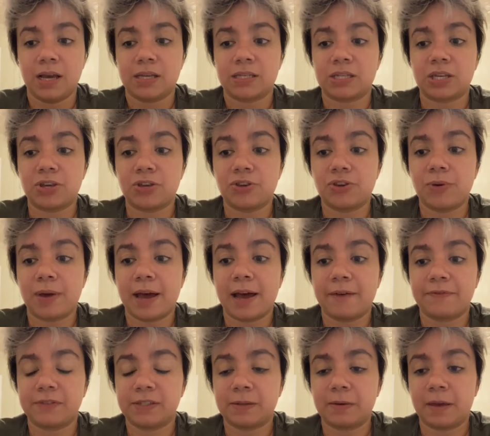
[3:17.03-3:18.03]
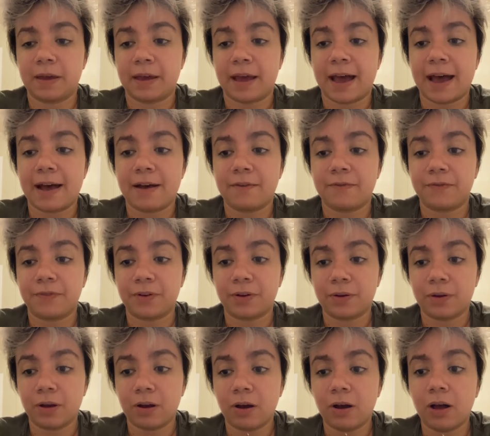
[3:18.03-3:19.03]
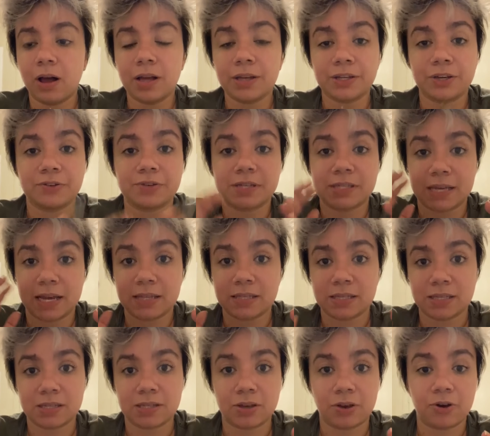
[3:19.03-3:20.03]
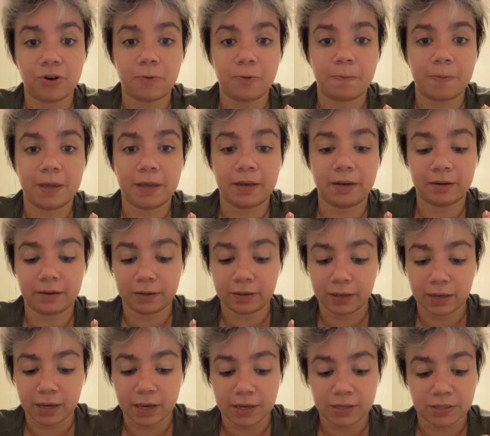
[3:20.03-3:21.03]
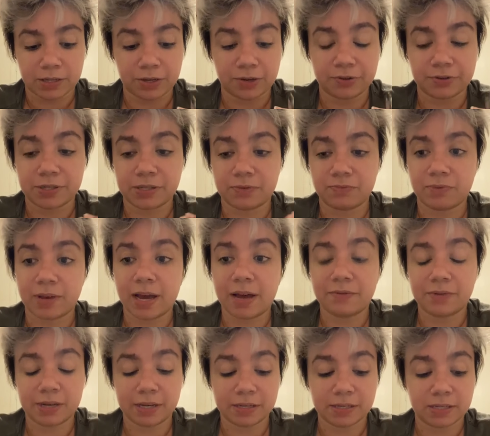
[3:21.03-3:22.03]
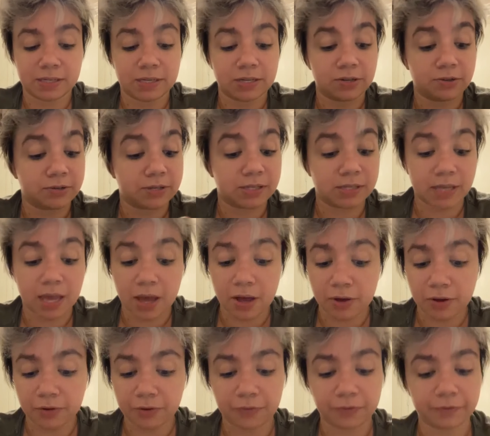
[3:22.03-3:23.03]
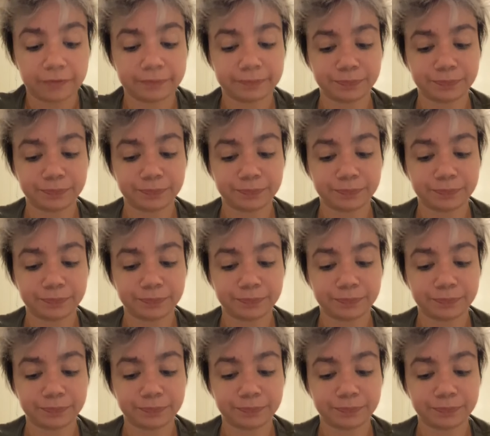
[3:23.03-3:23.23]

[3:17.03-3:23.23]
So you have to have all your senses open to your surroundings, to yourself.